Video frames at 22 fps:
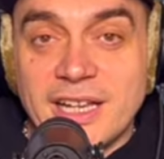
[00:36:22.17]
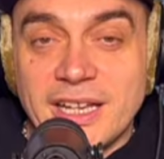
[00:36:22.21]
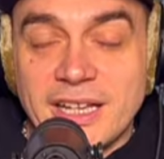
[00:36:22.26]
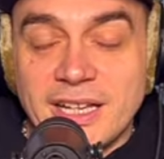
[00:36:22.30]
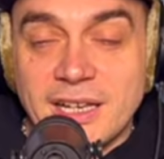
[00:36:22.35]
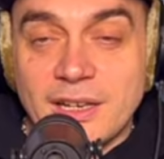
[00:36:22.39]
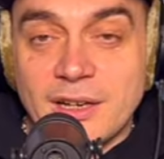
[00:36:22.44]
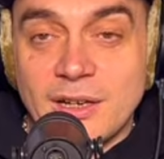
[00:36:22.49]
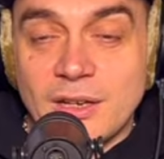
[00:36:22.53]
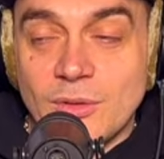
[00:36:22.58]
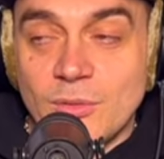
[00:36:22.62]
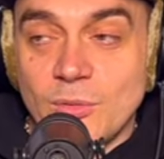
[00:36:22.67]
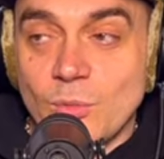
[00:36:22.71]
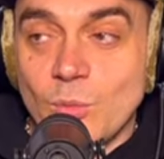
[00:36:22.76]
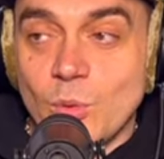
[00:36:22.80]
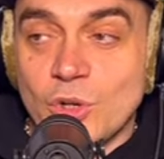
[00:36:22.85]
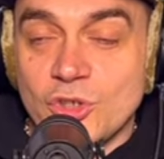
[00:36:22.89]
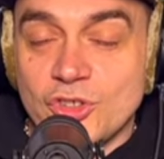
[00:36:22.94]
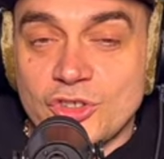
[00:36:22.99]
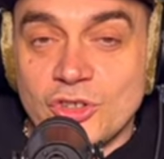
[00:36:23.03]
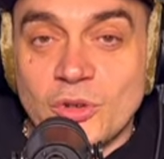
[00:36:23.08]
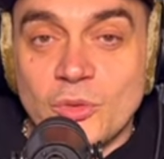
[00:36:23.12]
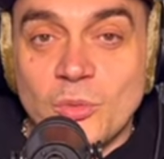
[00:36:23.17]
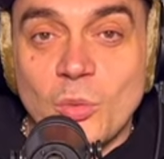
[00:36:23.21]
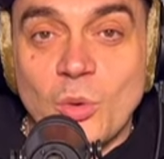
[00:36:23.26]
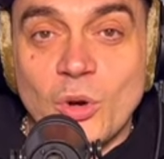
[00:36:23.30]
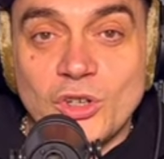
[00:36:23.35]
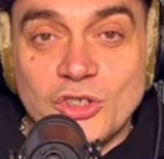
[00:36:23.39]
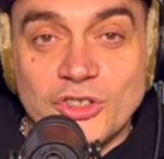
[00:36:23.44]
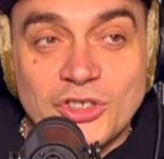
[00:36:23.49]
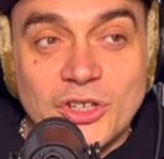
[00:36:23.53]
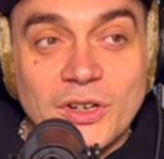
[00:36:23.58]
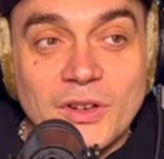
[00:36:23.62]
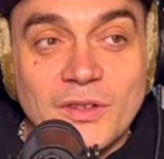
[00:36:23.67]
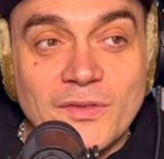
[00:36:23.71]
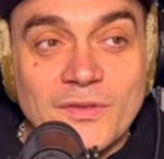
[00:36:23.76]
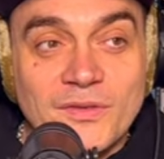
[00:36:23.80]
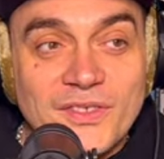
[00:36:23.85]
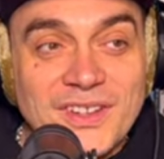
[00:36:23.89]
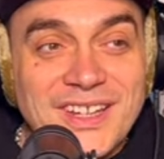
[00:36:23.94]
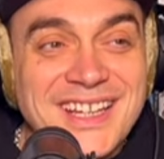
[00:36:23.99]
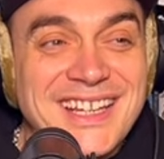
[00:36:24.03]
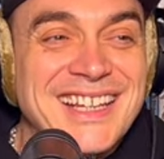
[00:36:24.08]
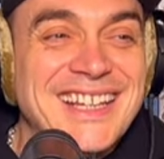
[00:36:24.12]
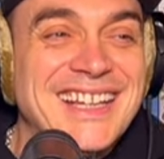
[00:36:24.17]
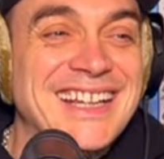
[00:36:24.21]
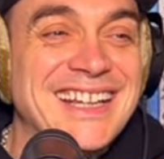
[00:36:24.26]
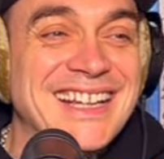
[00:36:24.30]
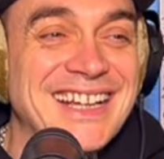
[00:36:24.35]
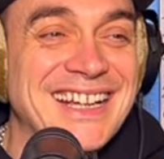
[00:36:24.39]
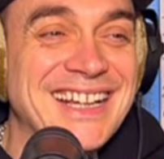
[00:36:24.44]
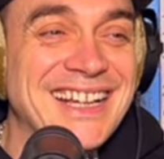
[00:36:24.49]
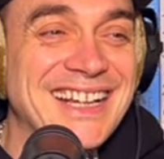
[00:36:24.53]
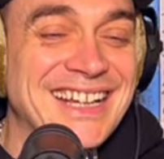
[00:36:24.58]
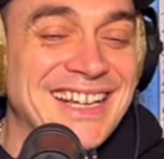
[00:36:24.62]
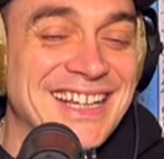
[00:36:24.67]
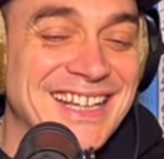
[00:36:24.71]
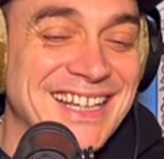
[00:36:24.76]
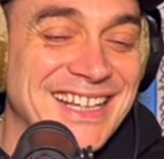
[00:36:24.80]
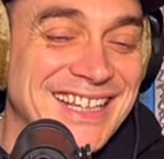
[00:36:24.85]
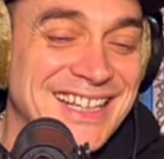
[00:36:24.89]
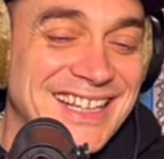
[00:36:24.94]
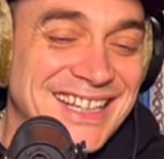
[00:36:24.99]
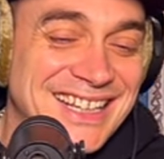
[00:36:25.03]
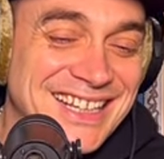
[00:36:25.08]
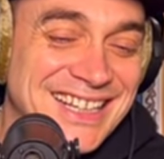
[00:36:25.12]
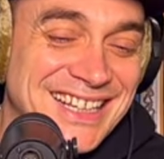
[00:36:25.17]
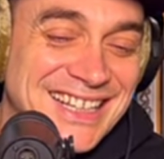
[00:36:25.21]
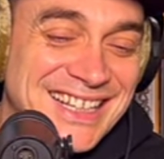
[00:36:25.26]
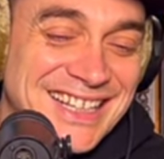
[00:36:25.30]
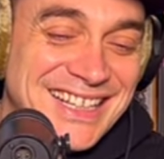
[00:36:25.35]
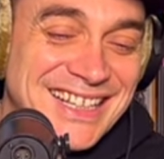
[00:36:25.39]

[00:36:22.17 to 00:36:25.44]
like wash on, wash off. yeah, yeah.